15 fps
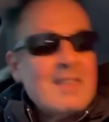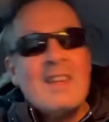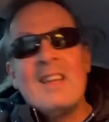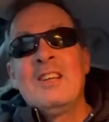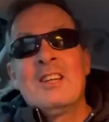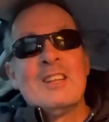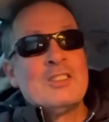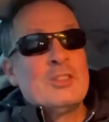
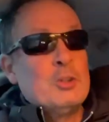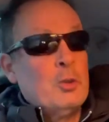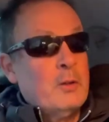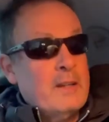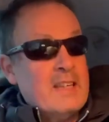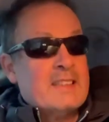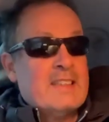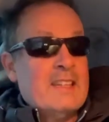Look, I saw
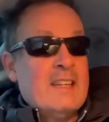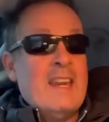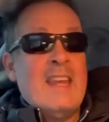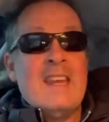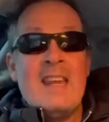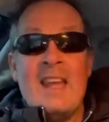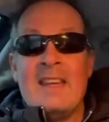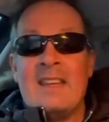this in
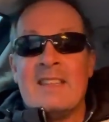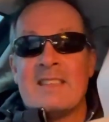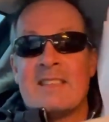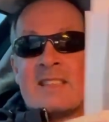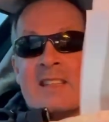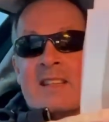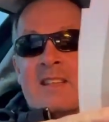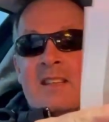
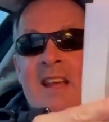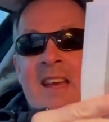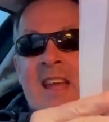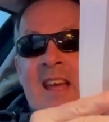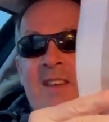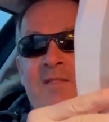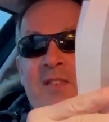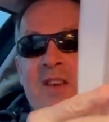it's an
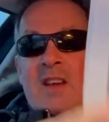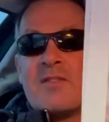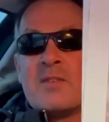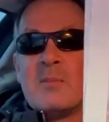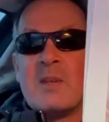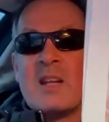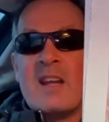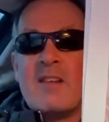advert
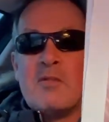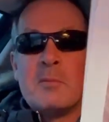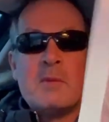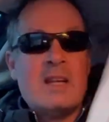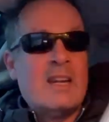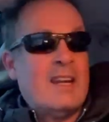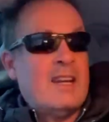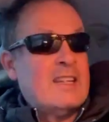from the
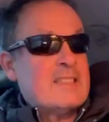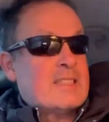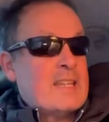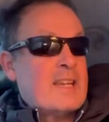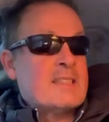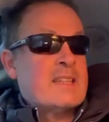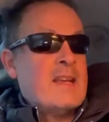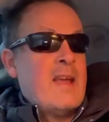government, and it
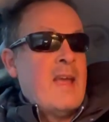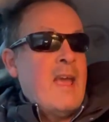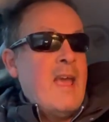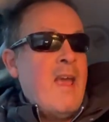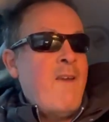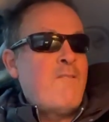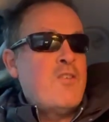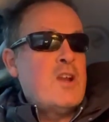says
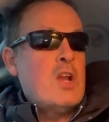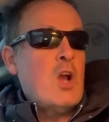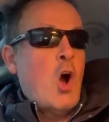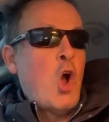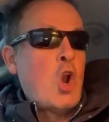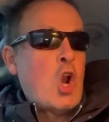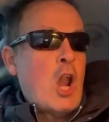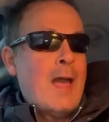every
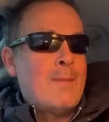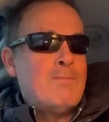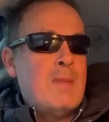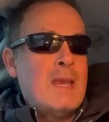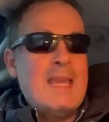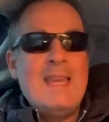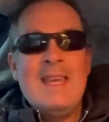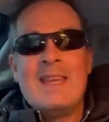online
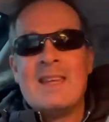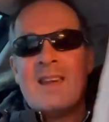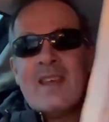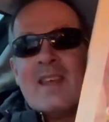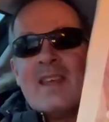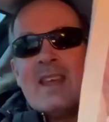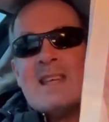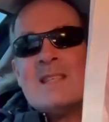meeting
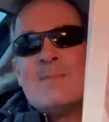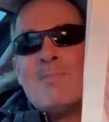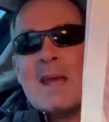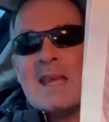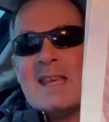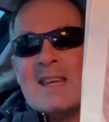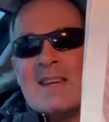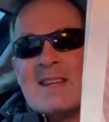is
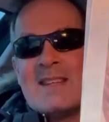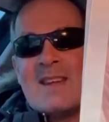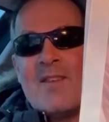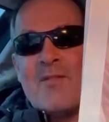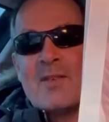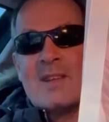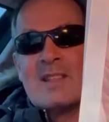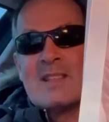making a
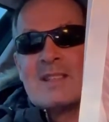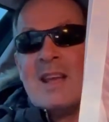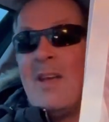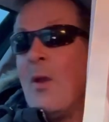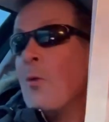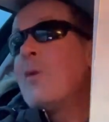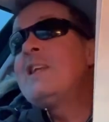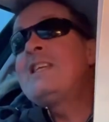difference.
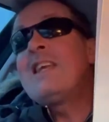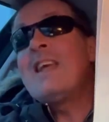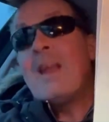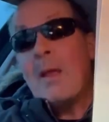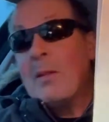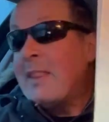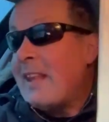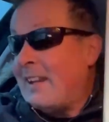Was
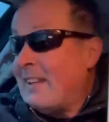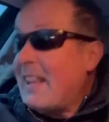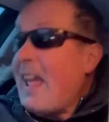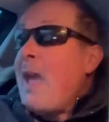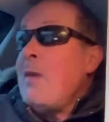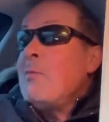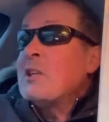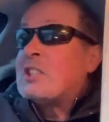it?
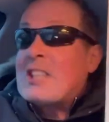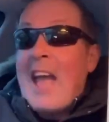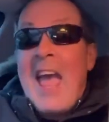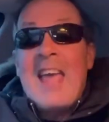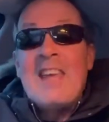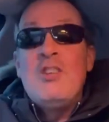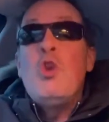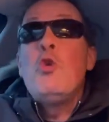They were
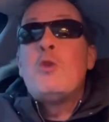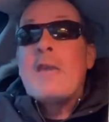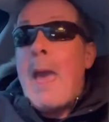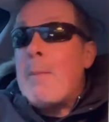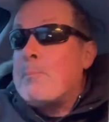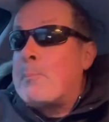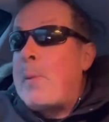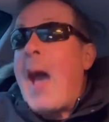saying you
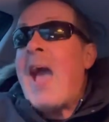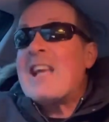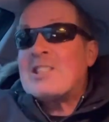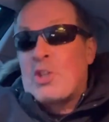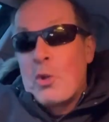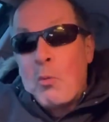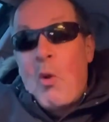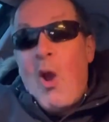get back
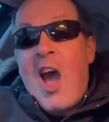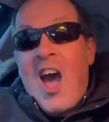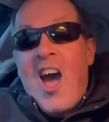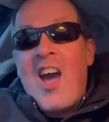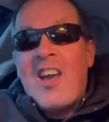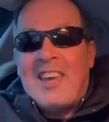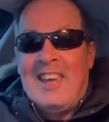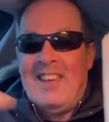to
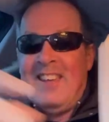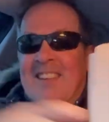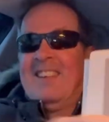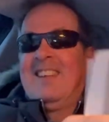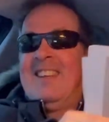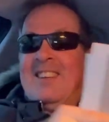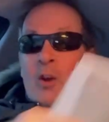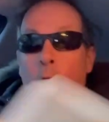work
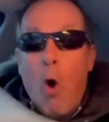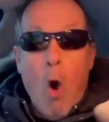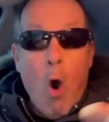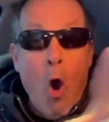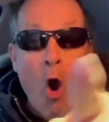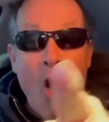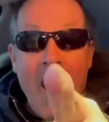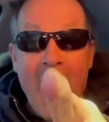
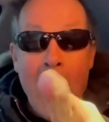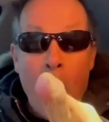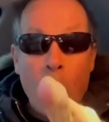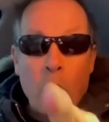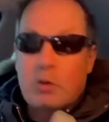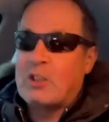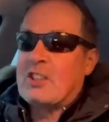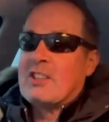or
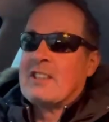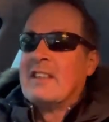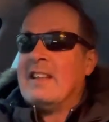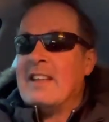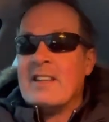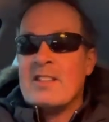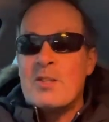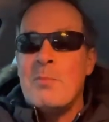else.
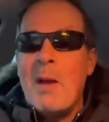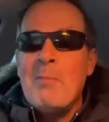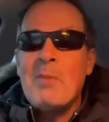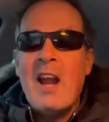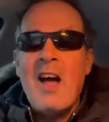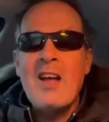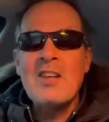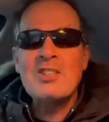Do you remember
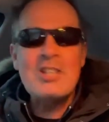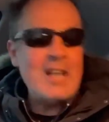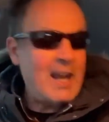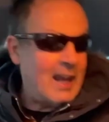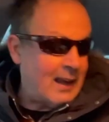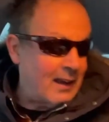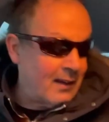last year?